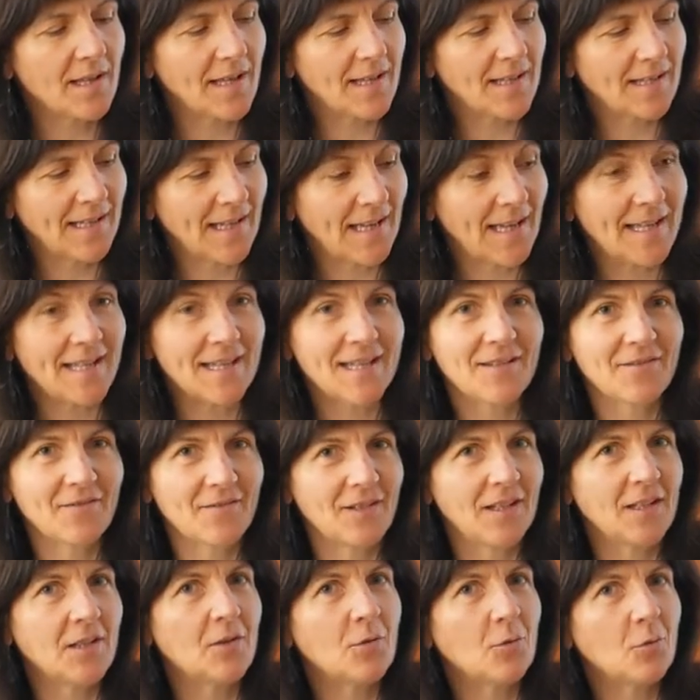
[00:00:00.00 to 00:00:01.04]
and yes,
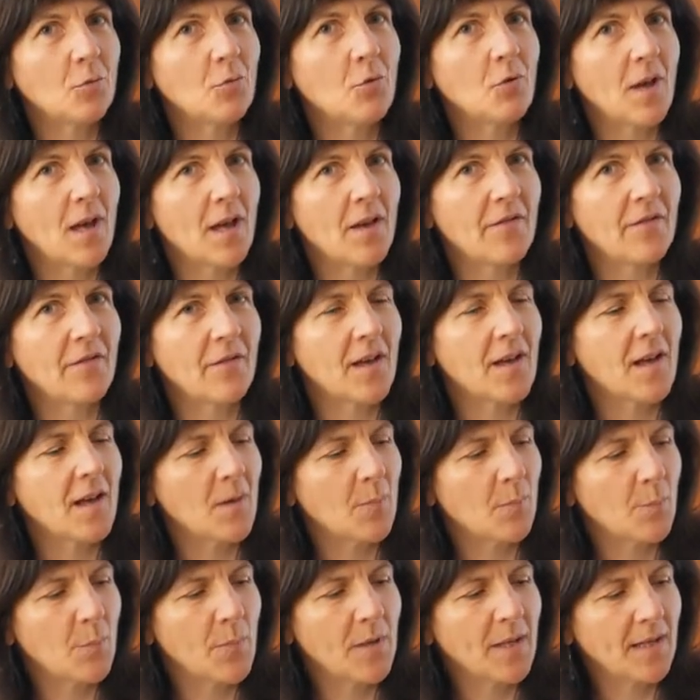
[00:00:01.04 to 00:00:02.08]
we do have
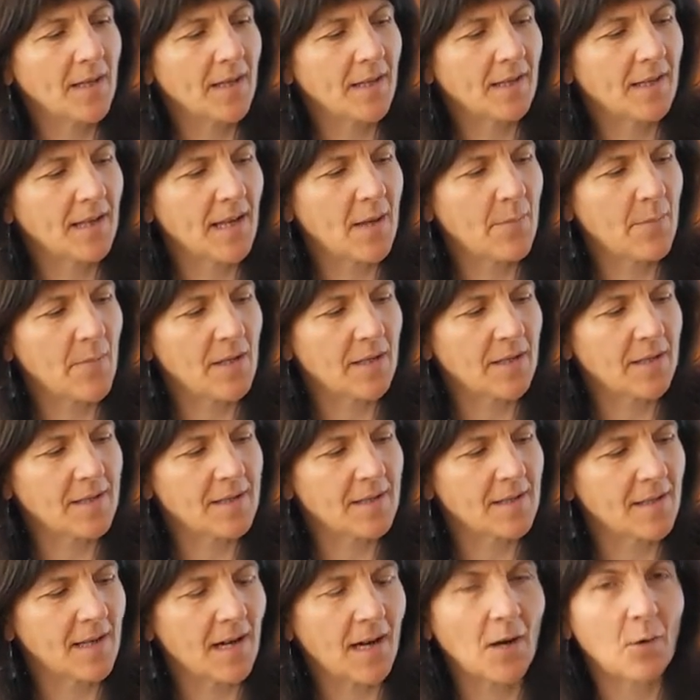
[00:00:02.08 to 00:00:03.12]
big lemons
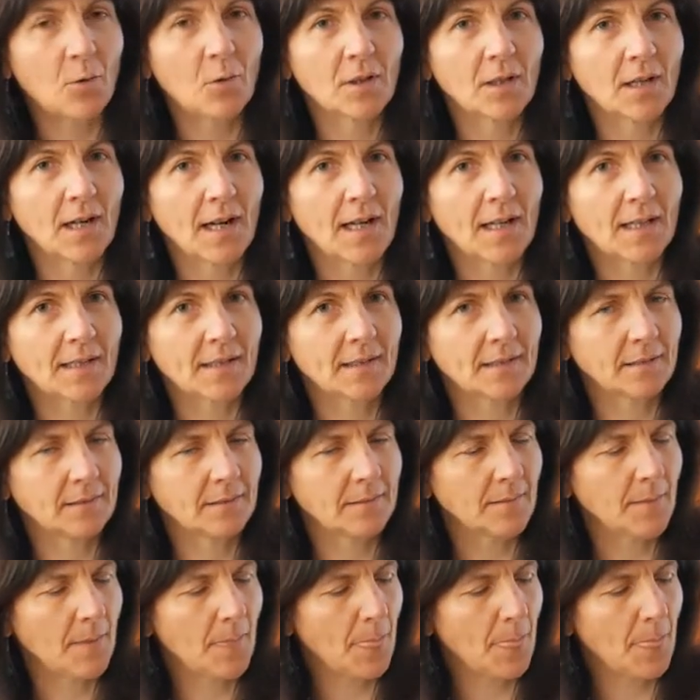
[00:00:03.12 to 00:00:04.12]
in our garden.